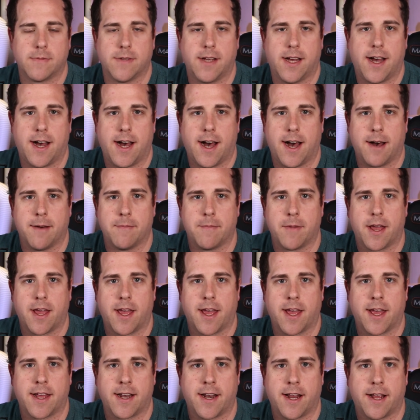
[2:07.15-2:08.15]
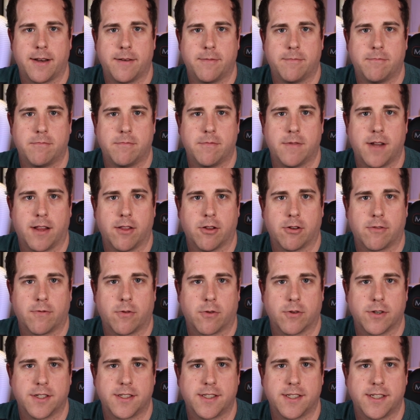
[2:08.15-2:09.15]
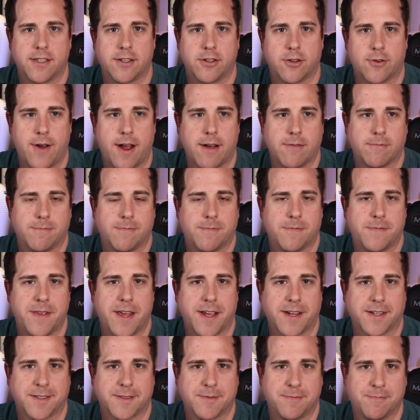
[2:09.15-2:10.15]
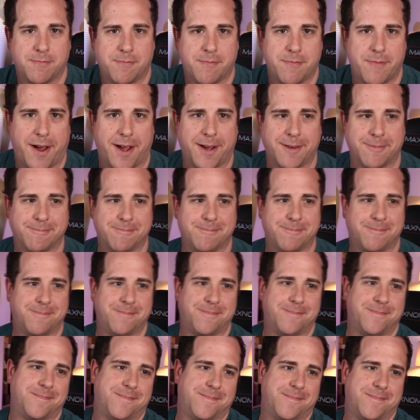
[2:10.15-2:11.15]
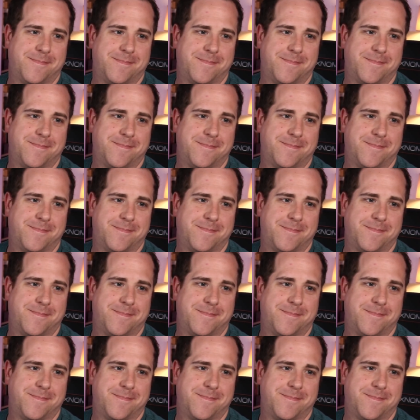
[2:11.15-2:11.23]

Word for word: Um, and I, I look forward to seeing you around. Thanks. Bye.